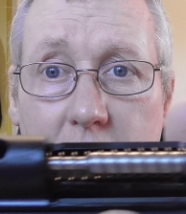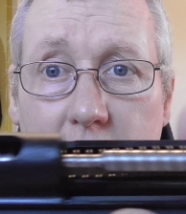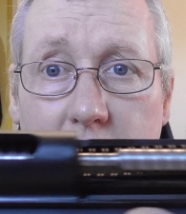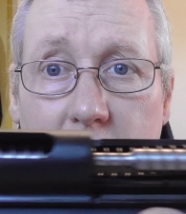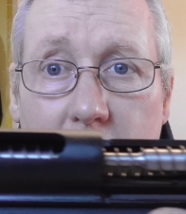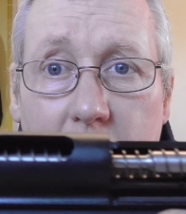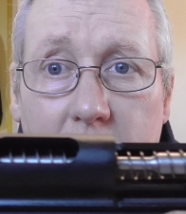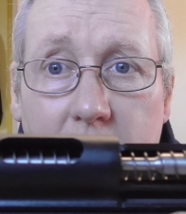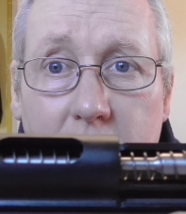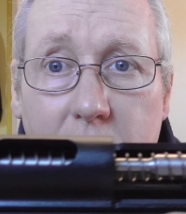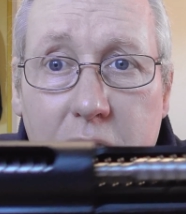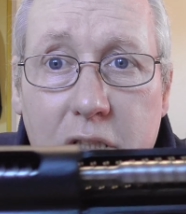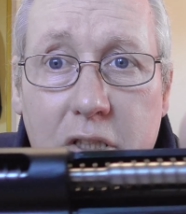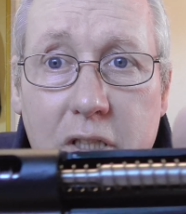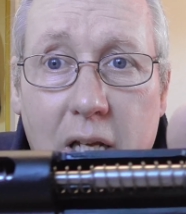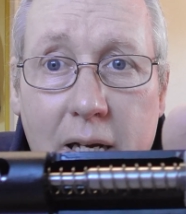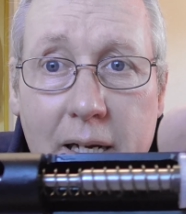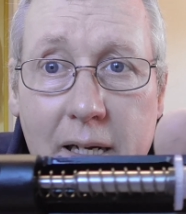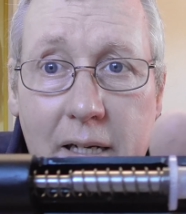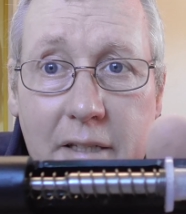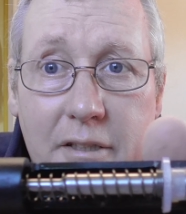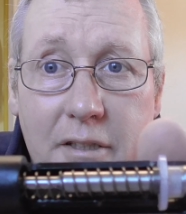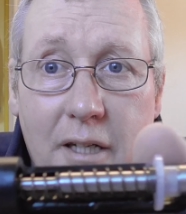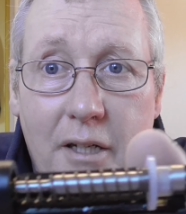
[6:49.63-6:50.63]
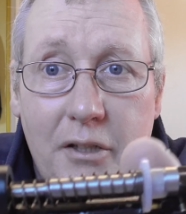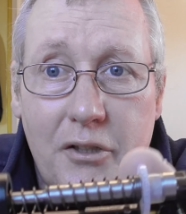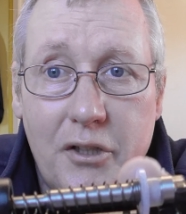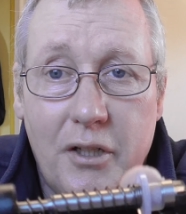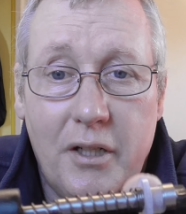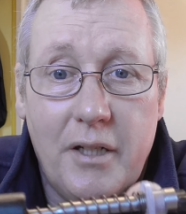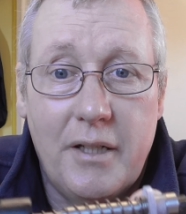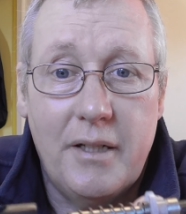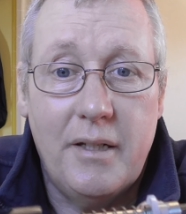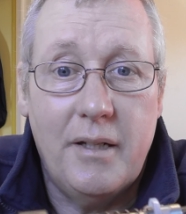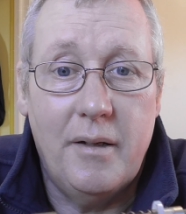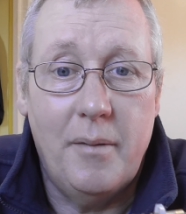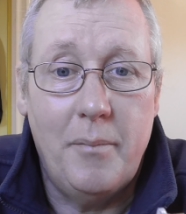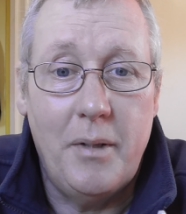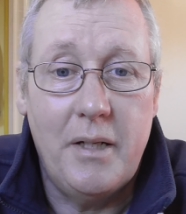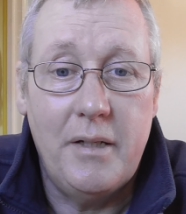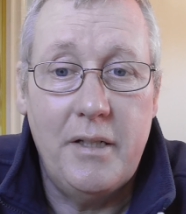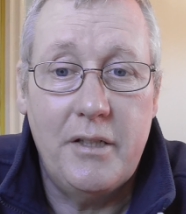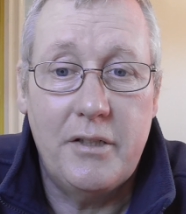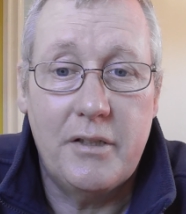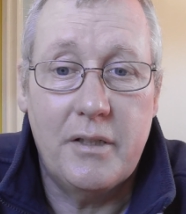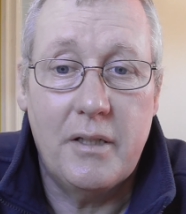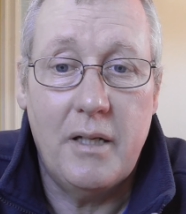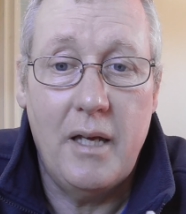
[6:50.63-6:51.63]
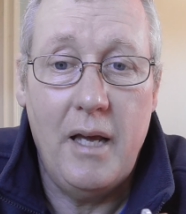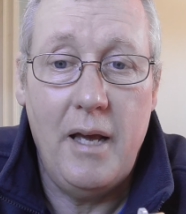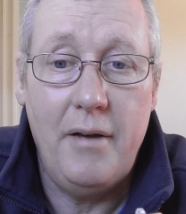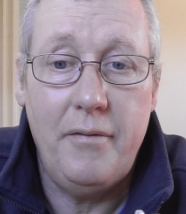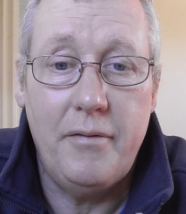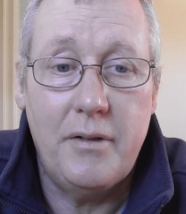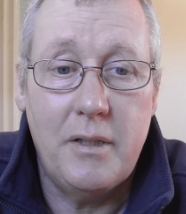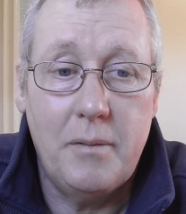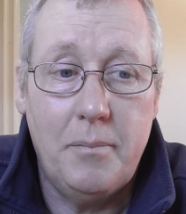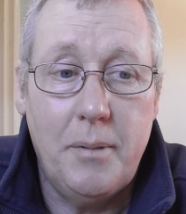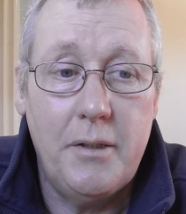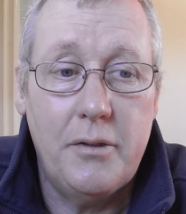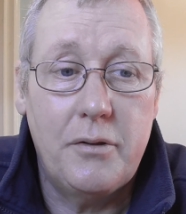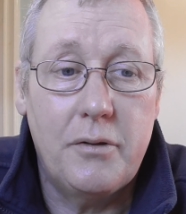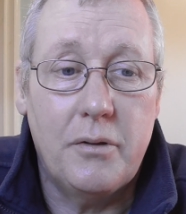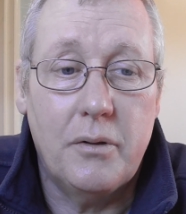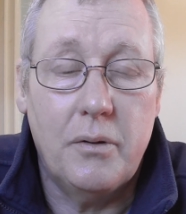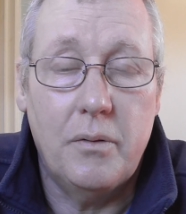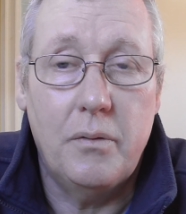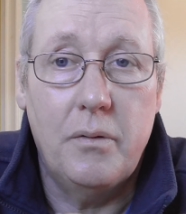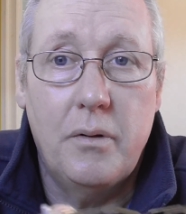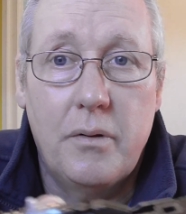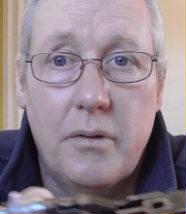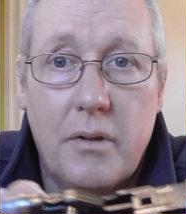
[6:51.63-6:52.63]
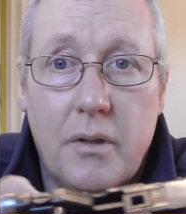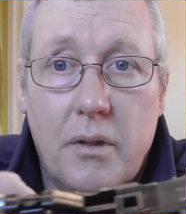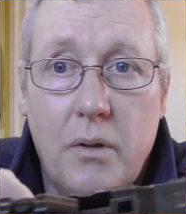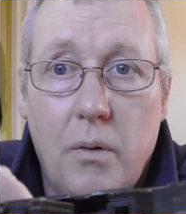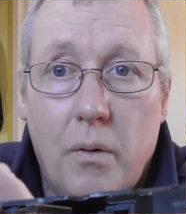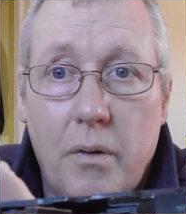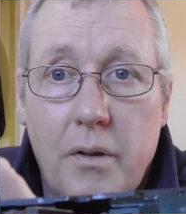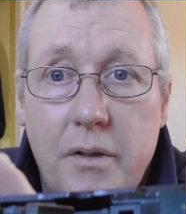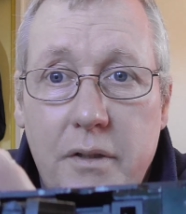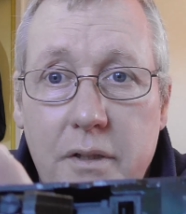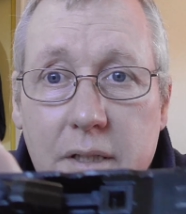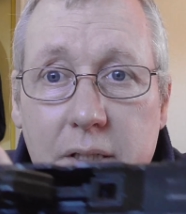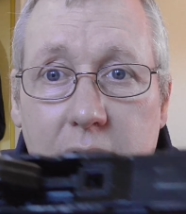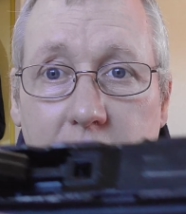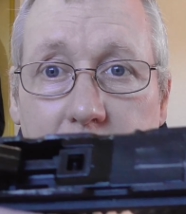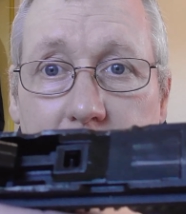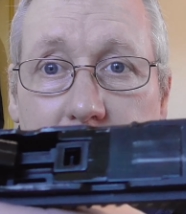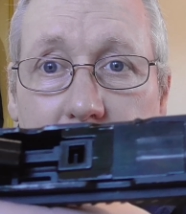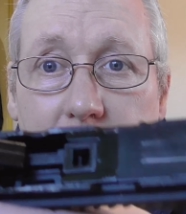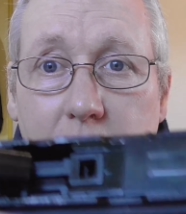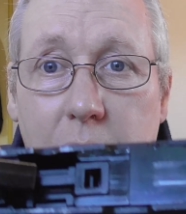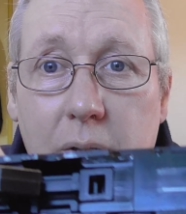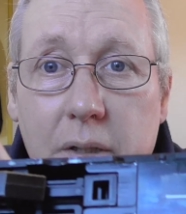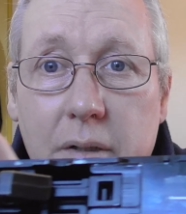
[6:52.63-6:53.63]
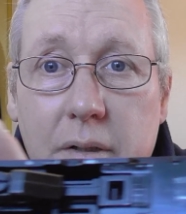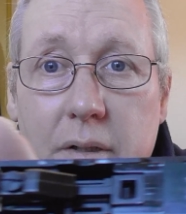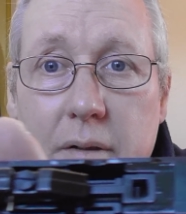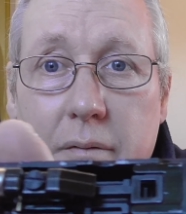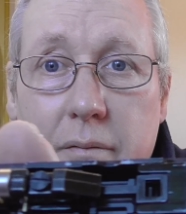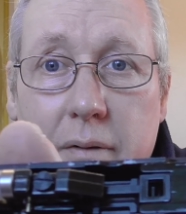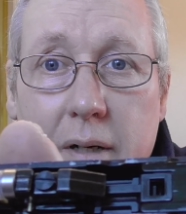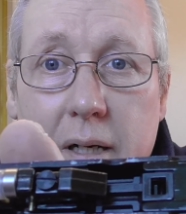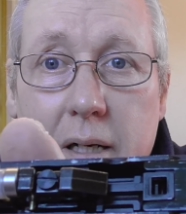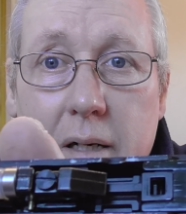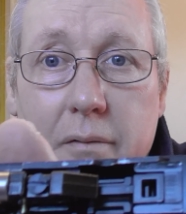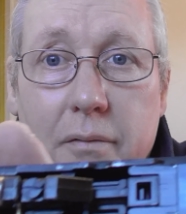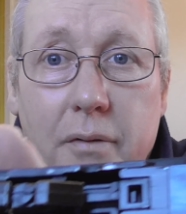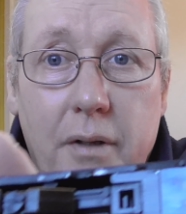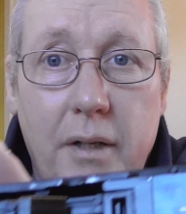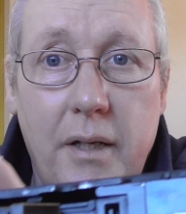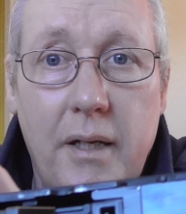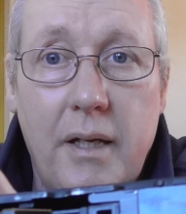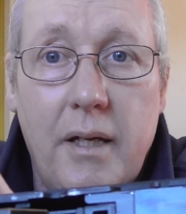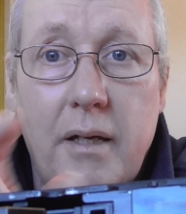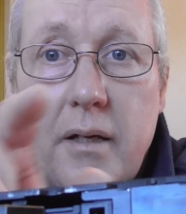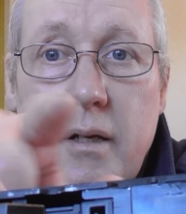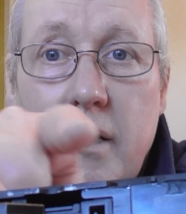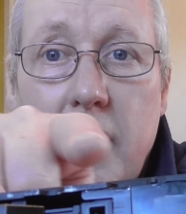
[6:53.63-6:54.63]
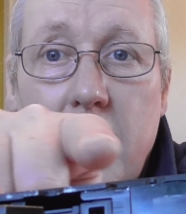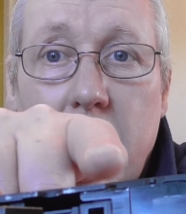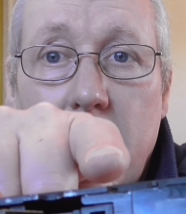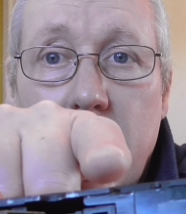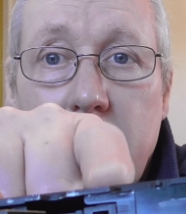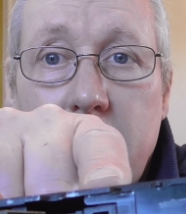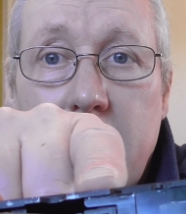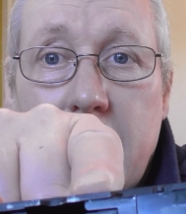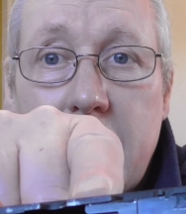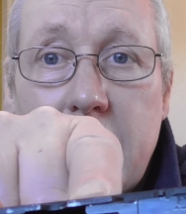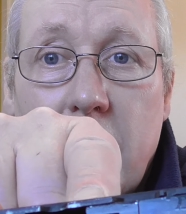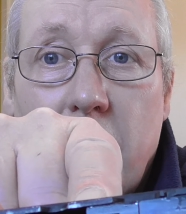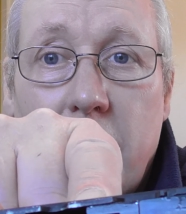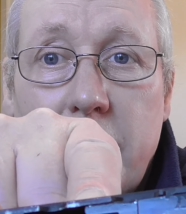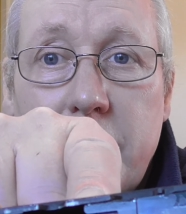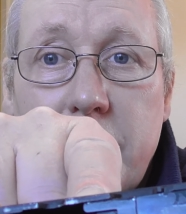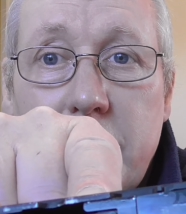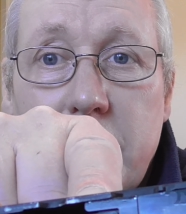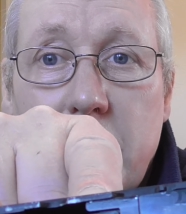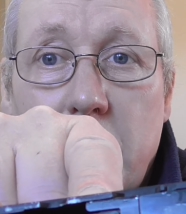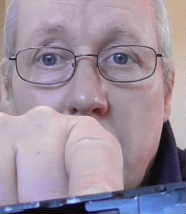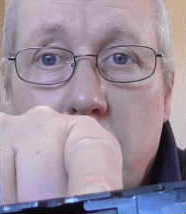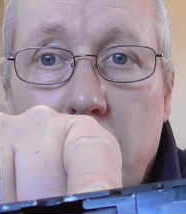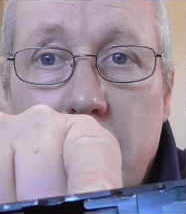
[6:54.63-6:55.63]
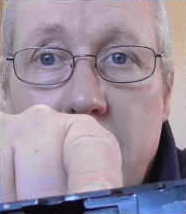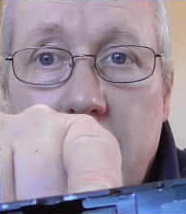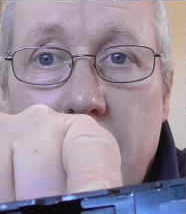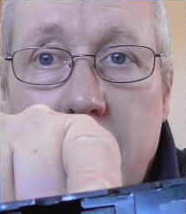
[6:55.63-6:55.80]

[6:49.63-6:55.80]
Looks stainless actually. I mean, this is a hefty pistol. The quality, you can see where the valve there, that lines up with